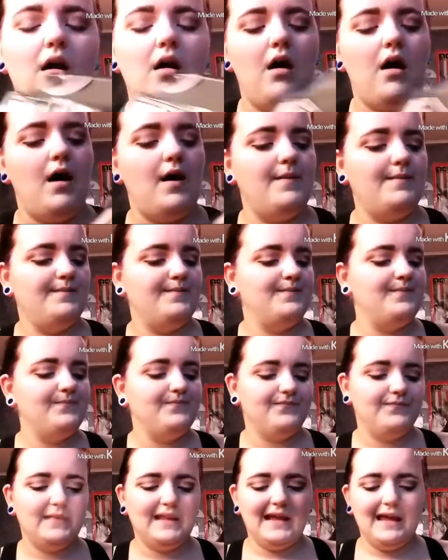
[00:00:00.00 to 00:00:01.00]
It
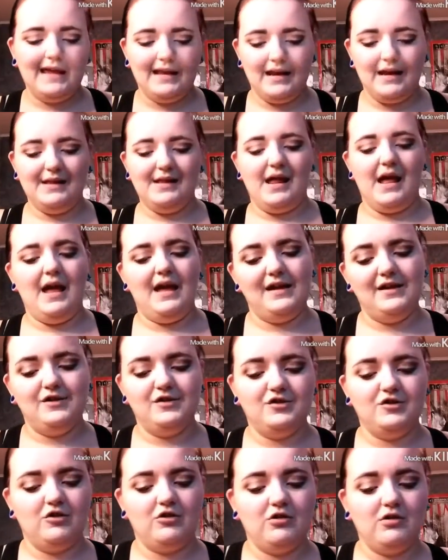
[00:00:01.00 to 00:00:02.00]
is
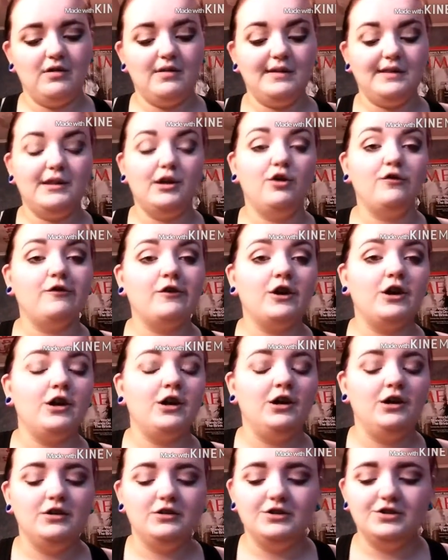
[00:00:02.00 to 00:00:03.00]
a
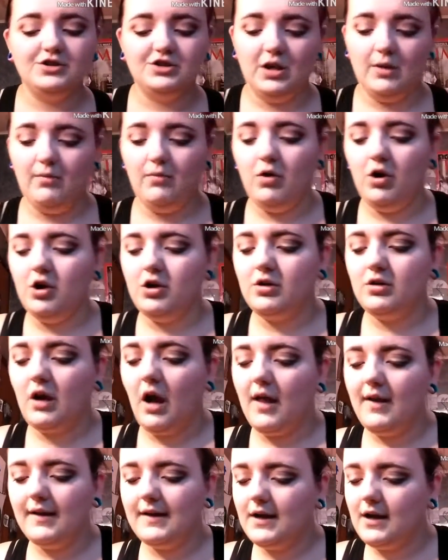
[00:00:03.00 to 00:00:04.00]
silver shimmer
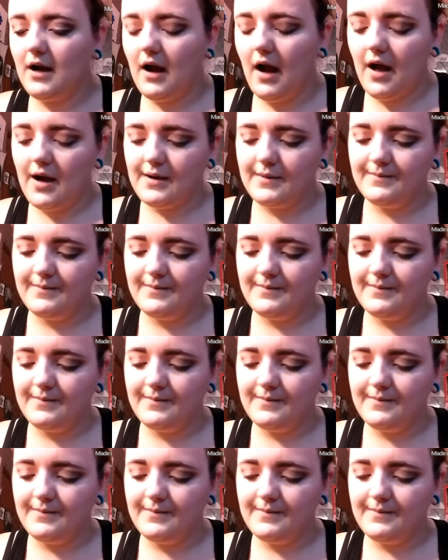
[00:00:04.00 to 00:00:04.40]
color.